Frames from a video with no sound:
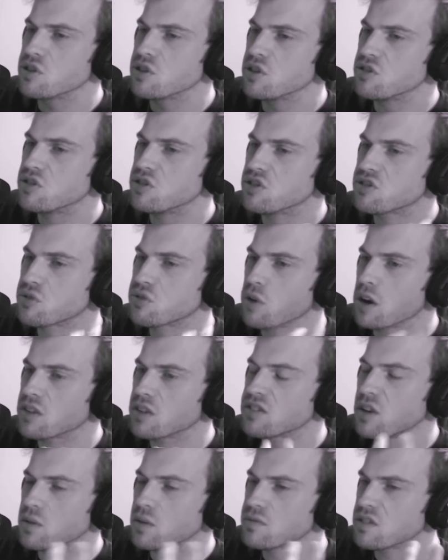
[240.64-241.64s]
is
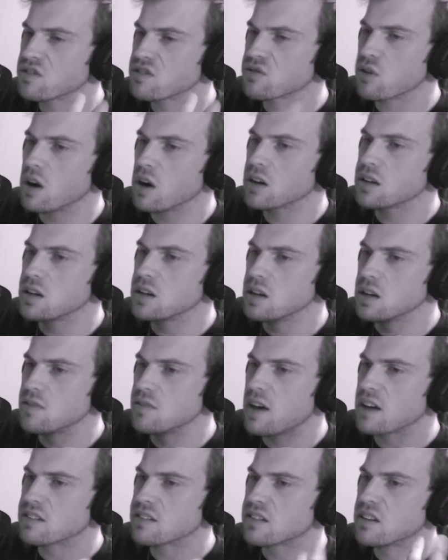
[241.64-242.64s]
self-destructive,
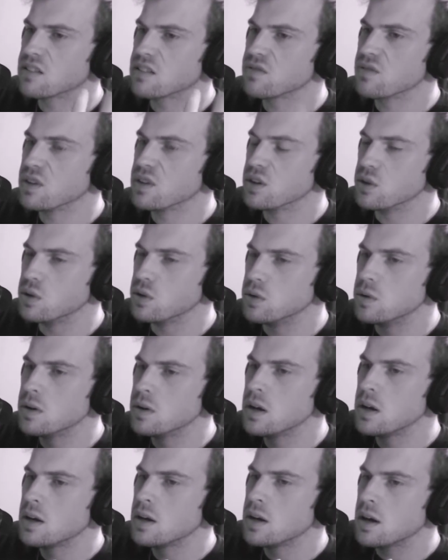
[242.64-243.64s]
has this view,
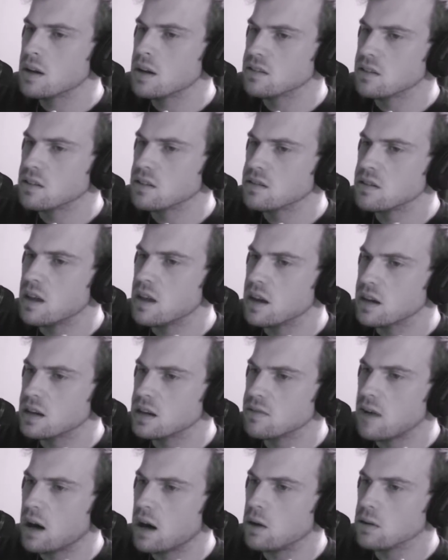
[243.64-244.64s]
has this
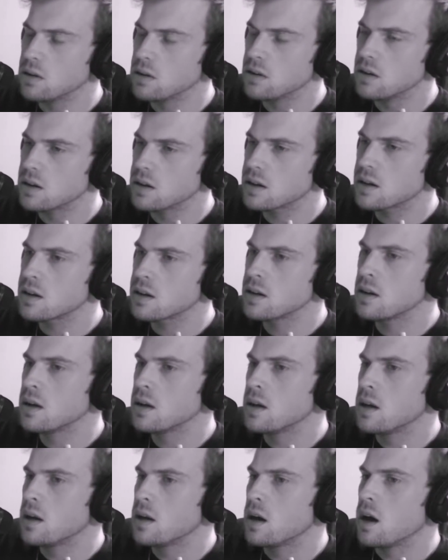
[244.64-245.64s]
negative outlook,
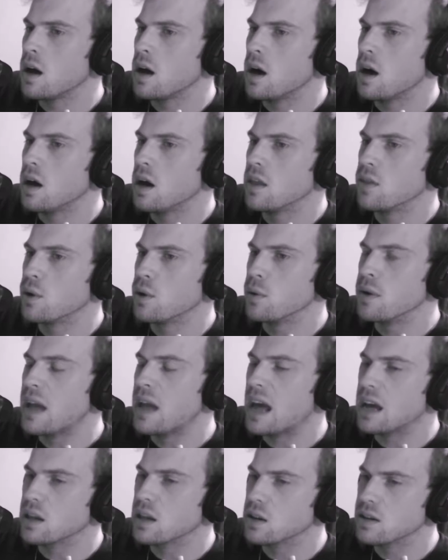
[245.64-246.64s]
they're
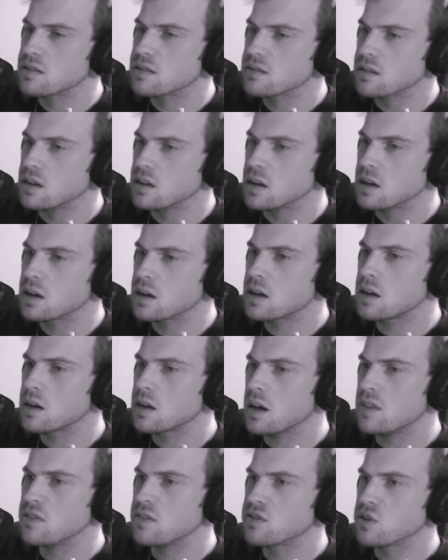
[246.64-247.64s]
nihilistic,
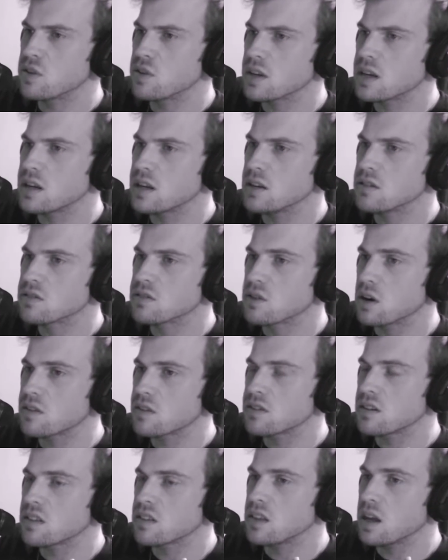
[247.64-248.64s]
and so the kid starts
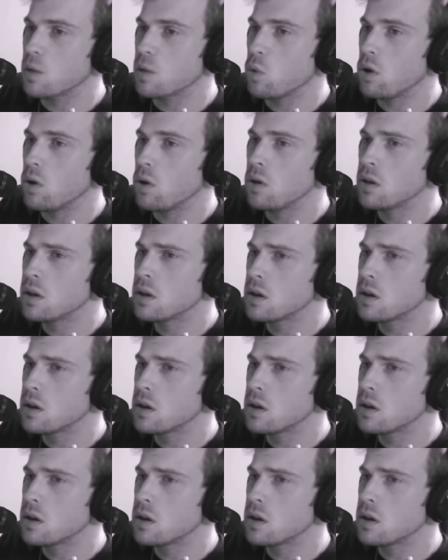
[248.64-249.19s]
to think, well,